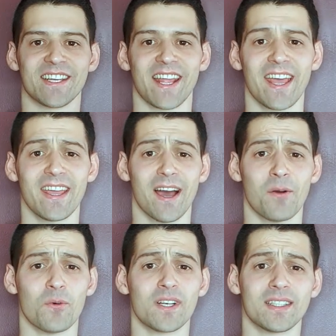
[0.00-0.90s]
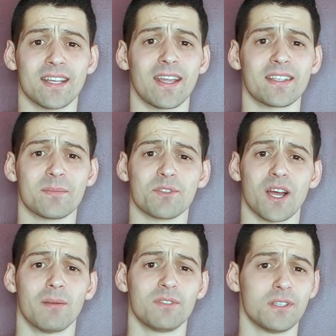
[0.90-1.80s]
Today I want to take some
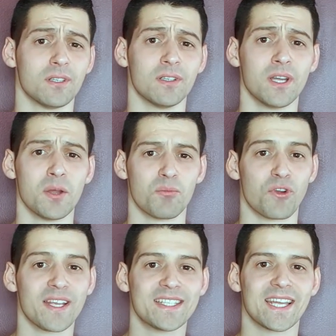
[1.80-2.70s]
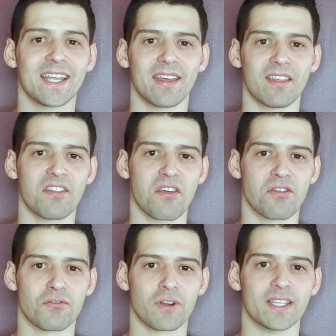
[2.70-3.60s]
time to bring together the
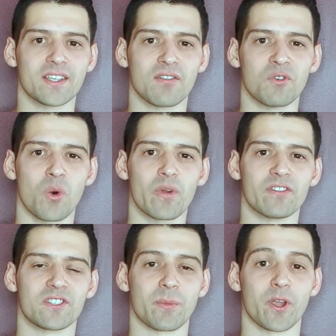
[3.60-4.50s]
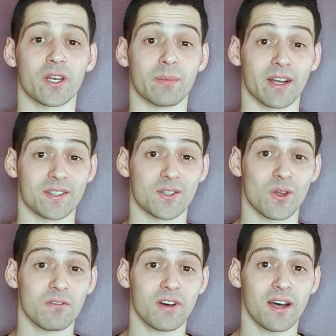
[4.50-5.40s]
threads of what we've spoken about so
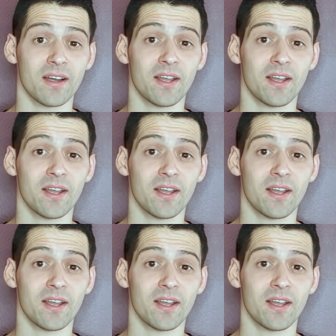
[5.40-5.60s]
far